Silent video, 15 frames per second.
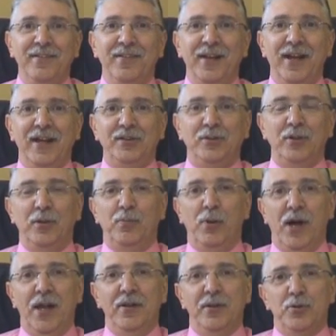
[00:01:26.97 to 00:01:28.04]
They're actually
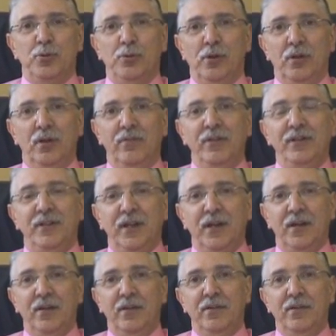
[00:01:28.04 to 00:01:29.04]
partners who are living together